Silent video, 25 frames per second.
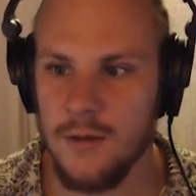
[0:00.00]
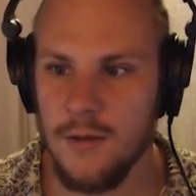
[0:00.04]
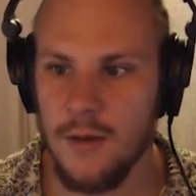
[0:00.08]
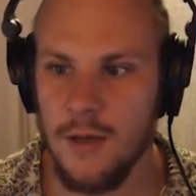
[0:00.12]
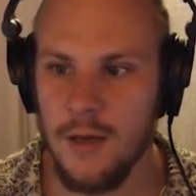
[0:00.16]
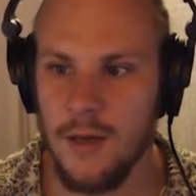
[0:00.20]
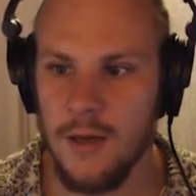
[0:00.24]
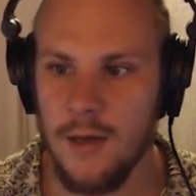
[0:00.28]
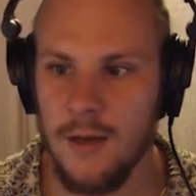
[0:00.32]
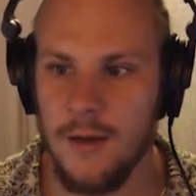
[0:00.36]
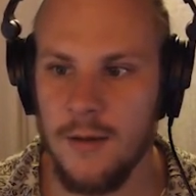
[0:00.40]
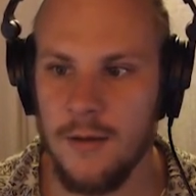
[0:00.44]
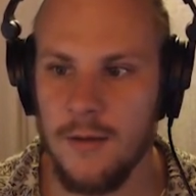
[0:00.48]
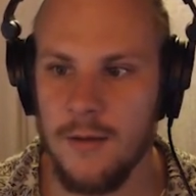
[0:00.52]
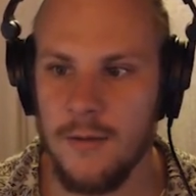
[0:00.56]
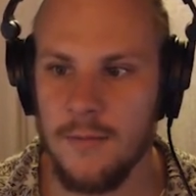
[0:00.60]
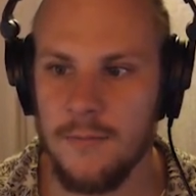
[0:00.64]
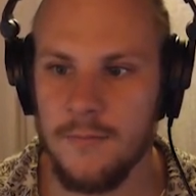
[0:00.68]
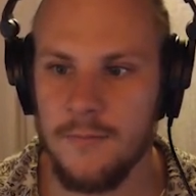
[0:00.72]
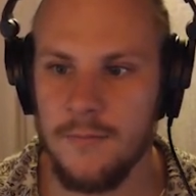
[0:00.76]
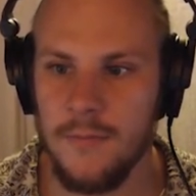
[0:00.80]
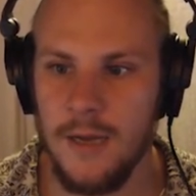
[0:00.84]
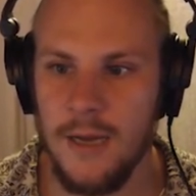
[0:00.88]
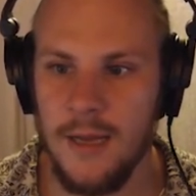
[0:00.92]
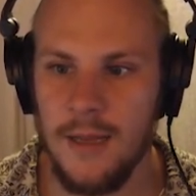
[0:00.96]

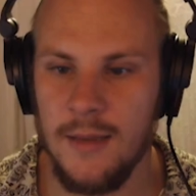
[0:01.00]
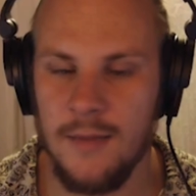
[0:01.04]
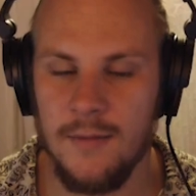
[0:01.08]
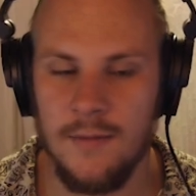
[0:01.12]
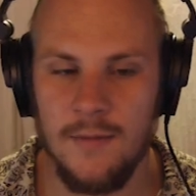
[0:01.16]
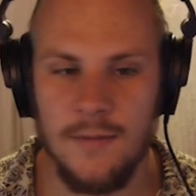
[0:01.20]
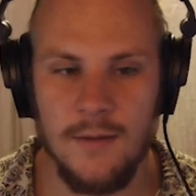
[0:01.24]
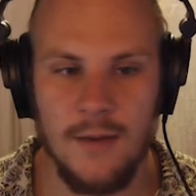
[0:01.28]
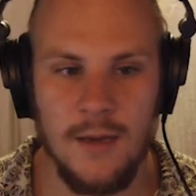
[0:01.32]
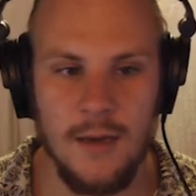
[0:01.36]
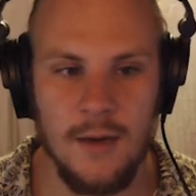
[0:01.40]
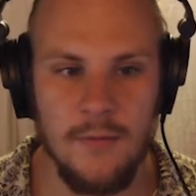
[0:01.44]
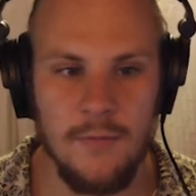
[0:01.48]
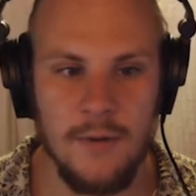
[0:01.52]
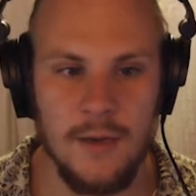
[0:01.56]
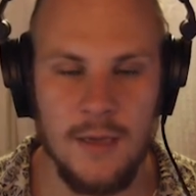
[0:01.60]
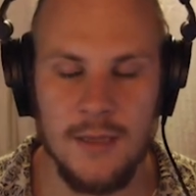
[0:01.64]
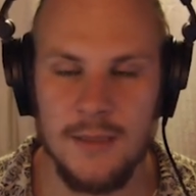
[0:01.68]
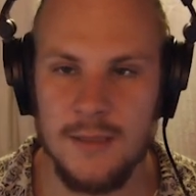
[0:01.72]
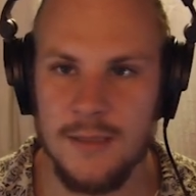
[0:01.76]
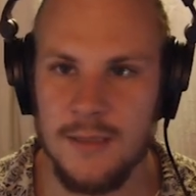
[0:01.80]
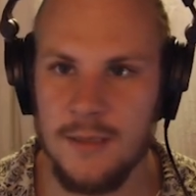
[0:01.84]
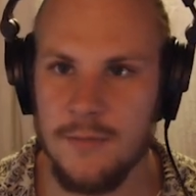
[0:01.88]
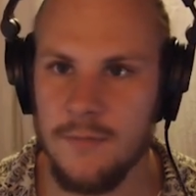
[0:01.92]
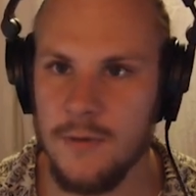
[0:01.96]
And here we
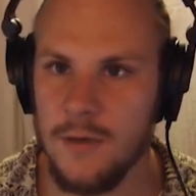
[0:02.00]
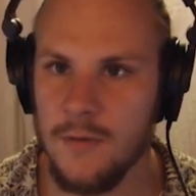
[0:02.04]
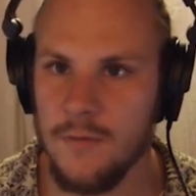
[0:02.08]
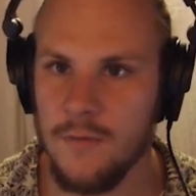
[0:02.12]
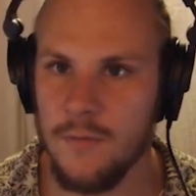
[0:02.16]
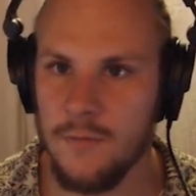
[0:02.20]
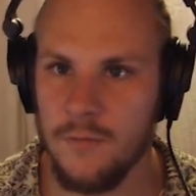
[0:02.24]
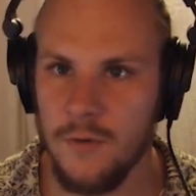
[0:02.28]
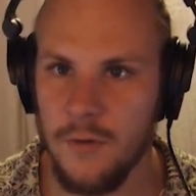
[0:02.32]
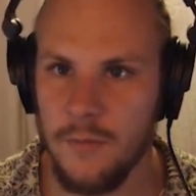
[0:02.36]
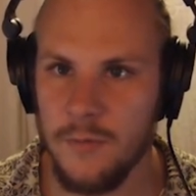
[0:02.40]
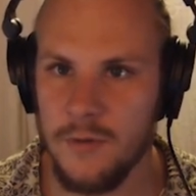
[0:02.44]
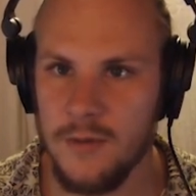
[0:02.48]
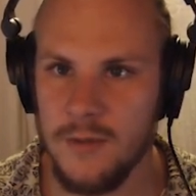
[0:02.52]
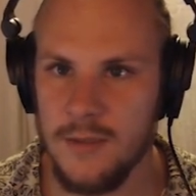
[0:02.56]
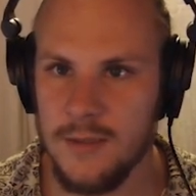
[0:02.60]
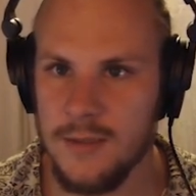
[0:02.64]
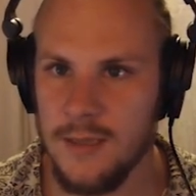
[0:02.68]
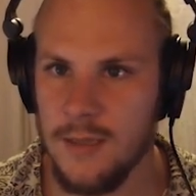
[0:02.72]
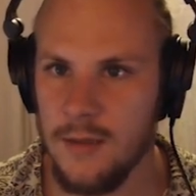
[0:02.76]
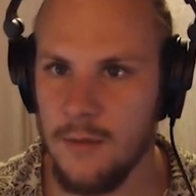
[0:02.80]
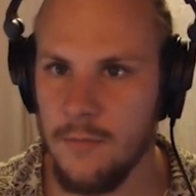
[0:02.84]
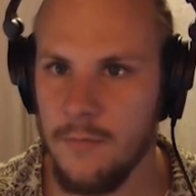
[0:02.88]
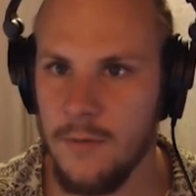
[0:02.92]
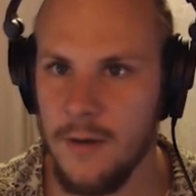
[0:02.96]
can see one of the properties
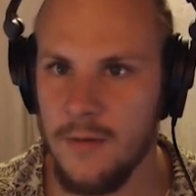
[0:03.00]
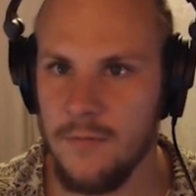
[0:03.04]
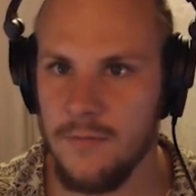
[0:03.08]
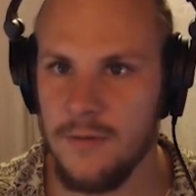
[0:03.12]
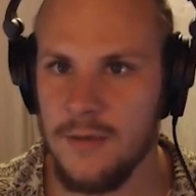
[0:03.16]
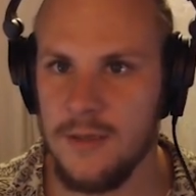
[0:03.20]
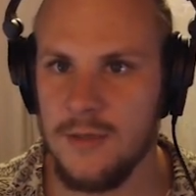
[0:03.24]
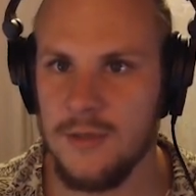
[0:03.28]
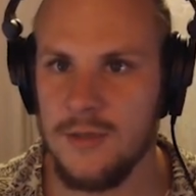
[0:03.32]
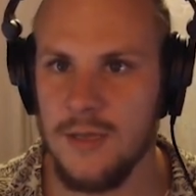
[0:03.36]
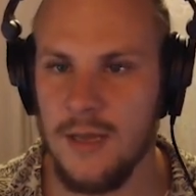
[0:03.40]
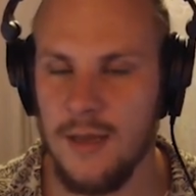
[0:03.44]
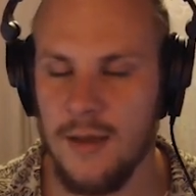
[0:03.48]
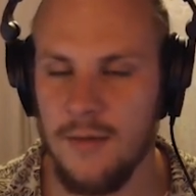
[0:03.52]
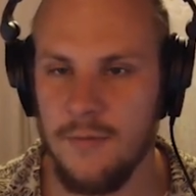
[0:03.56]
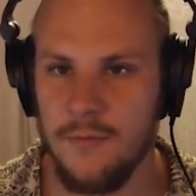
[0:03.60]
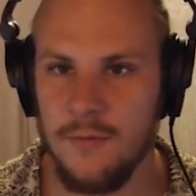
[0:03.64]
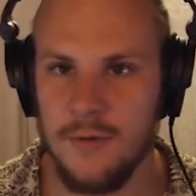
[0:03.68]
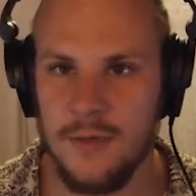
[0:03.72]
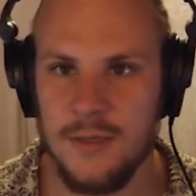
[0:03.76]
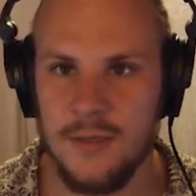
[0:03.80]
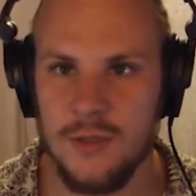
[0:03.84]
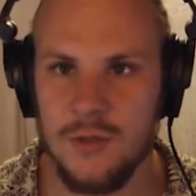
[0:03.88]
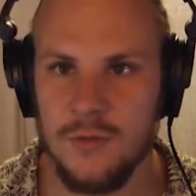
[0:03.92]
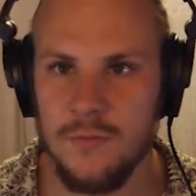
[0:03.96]
that a wave needs to have
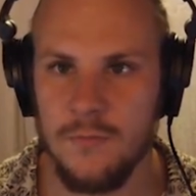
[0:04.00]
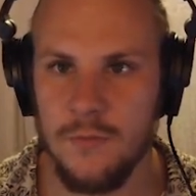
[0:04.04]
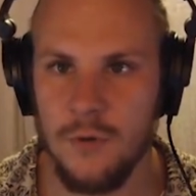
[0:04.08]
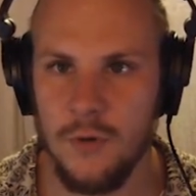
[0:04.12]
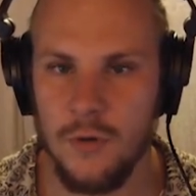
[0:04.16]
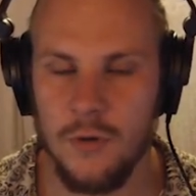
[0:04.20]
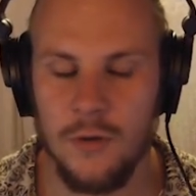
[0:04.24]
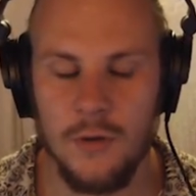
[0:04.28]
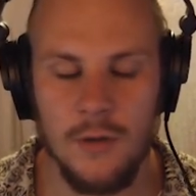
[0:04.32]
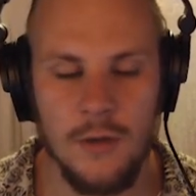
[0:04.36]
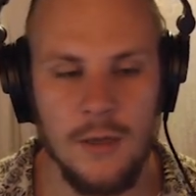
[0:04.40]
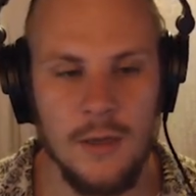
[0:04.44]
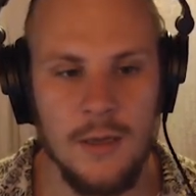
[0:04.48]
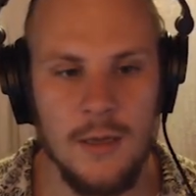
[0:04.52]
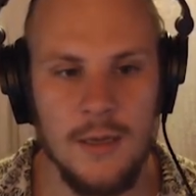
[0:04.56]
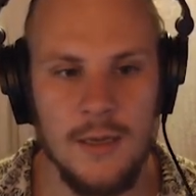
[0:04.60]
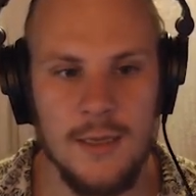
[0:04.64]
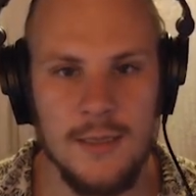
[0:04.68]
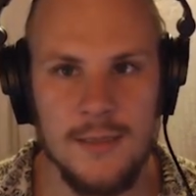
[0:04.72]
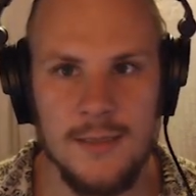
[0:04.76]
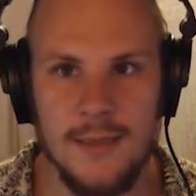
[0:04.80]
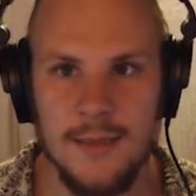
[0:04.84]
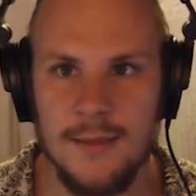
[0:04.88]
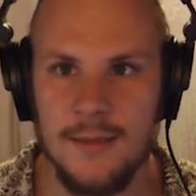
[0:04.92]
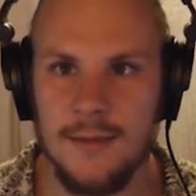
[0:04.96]
for this to work
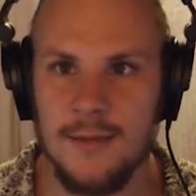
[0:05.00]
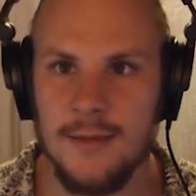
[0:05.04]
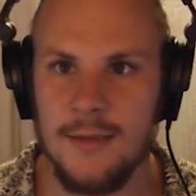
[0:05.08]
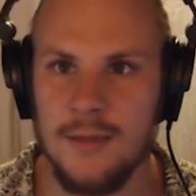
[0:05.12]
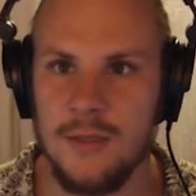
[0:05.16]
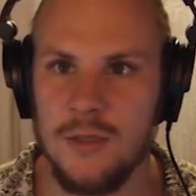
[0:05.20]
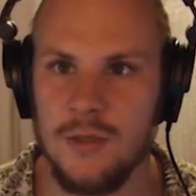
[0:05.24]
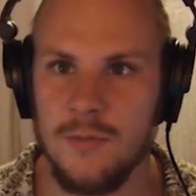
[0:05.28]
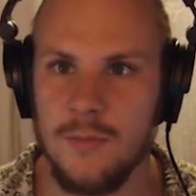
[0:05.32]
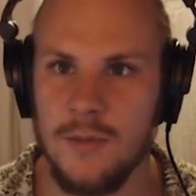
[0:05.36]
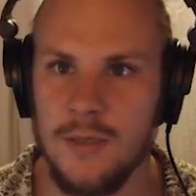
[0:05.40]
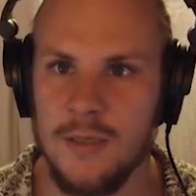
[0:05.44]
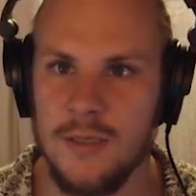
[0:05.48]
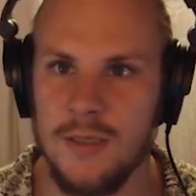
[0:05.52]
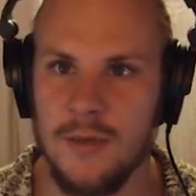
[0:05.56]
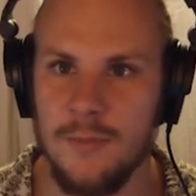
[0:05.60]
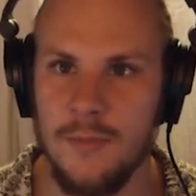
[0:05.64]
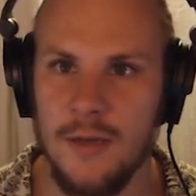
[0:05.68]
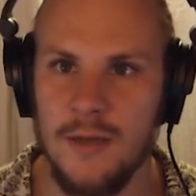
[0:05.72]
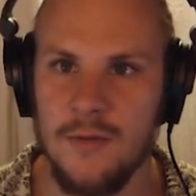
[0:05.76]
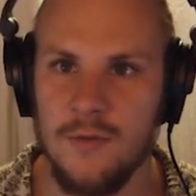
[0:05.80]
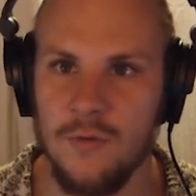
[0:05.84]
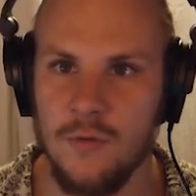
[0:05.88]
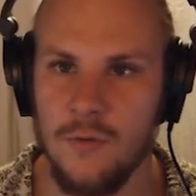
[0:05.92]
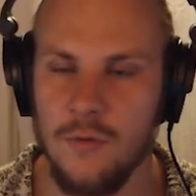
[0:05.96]
is that it needs to be
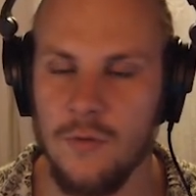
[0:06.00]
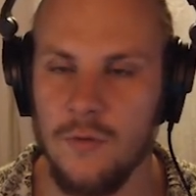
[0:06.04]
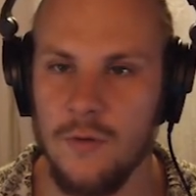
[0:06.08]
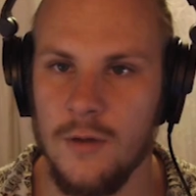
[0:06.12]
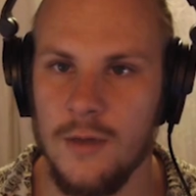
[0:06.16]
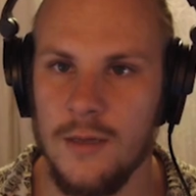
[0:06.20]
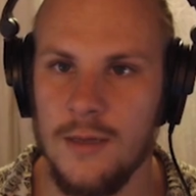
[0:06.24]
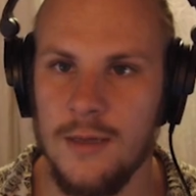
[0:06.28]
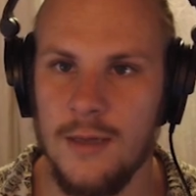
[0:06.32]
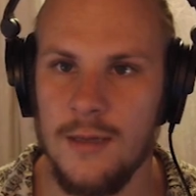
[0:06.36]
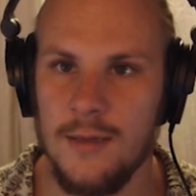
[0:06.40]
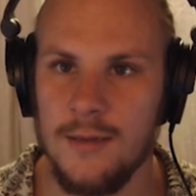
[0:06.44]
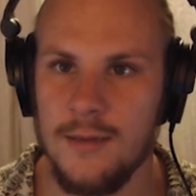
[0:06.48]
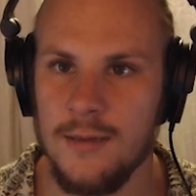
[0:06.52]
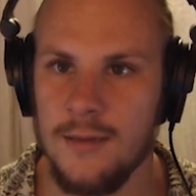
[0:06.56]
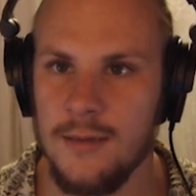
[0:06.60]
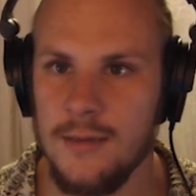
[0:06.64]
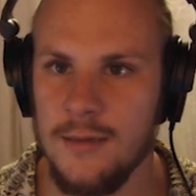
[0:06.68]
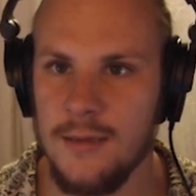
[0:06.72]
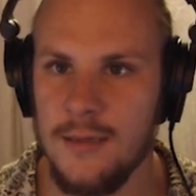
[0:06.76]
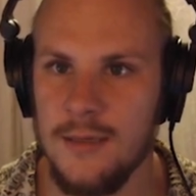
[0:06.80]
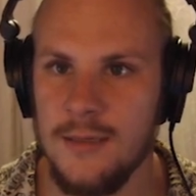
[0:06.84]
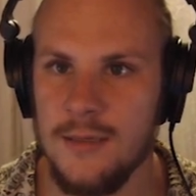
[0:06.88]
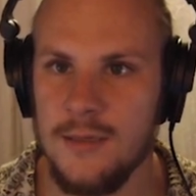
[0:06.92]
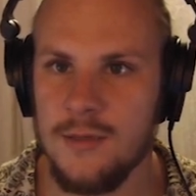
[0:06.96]
symmetrical, that it
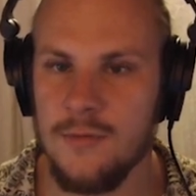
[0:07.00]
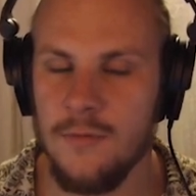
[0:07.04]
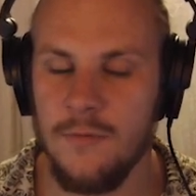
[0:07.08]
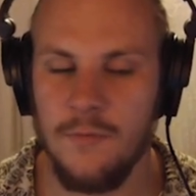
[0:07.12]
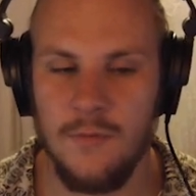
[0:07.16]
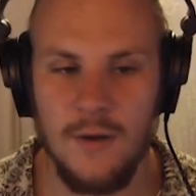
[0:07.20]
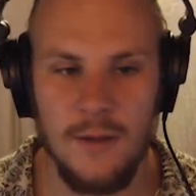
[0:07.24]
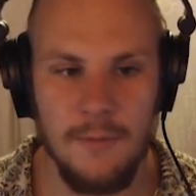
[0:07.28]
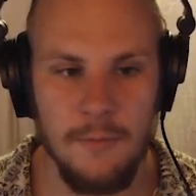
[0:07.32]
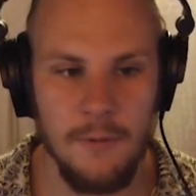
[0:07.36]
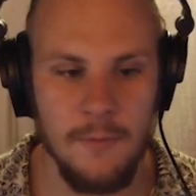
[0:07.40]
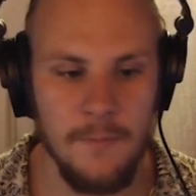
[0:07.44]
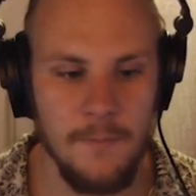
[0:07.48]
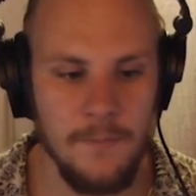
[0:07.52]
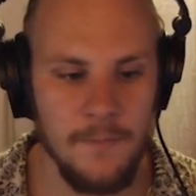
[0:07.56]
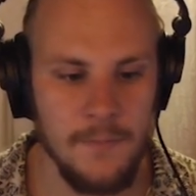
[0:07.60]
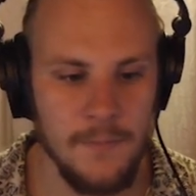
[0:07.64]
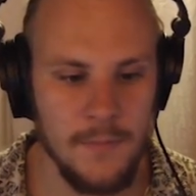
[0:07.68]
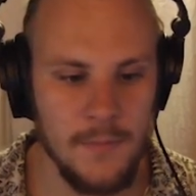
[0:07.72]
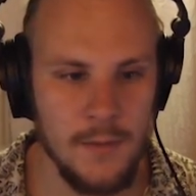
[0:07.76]
needs to flip.